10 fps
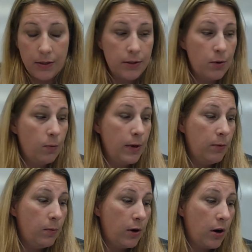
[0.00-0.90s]
So we
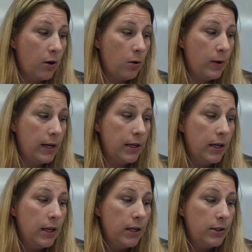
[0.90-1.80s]
are going
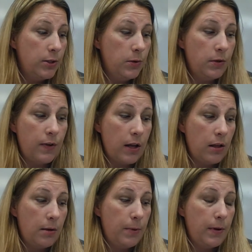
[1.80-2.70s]
to
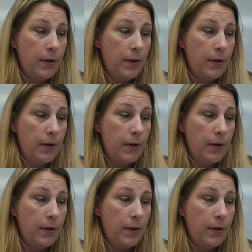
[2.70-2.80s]
develop